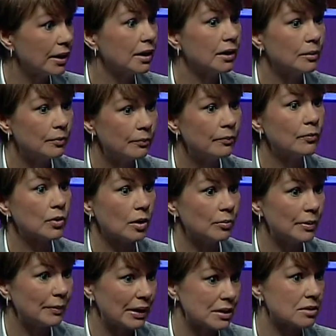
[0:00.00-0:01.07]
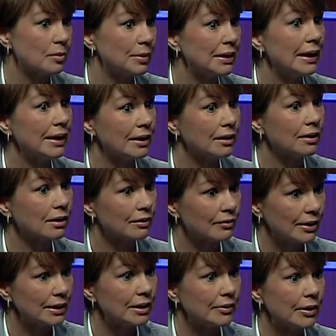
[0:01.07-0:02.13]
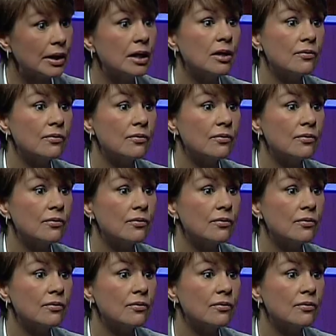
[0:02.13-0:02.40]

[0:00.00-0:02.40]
and problem has to be taken right away.